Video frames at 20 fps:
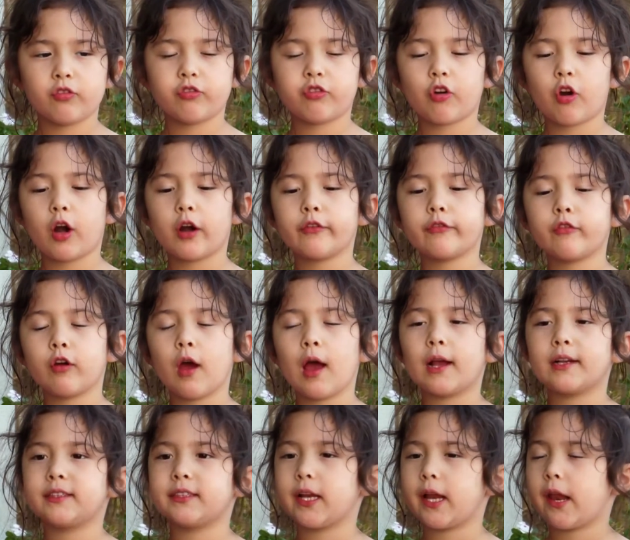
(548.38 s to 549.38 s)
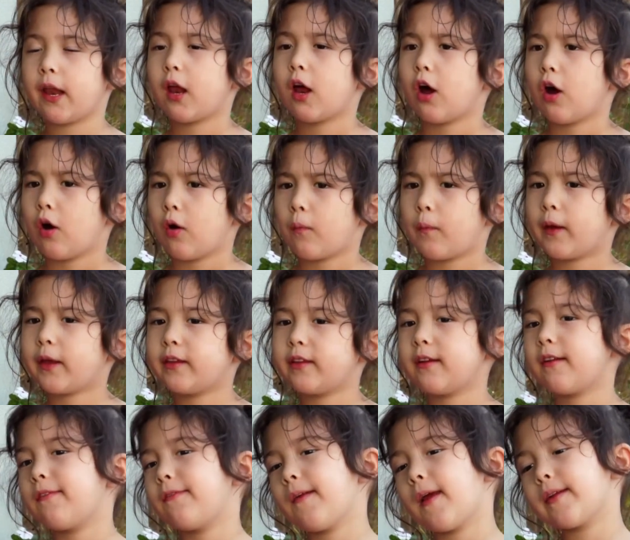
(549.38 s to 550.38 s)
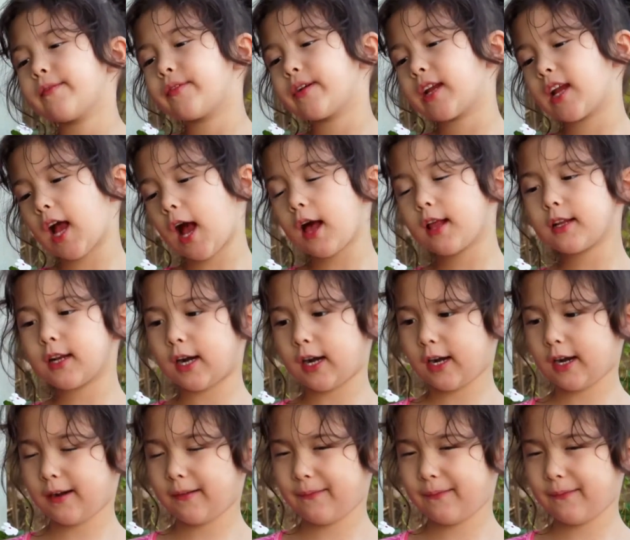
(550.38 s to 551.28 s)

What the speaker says: Fourth question. What's your favorite color?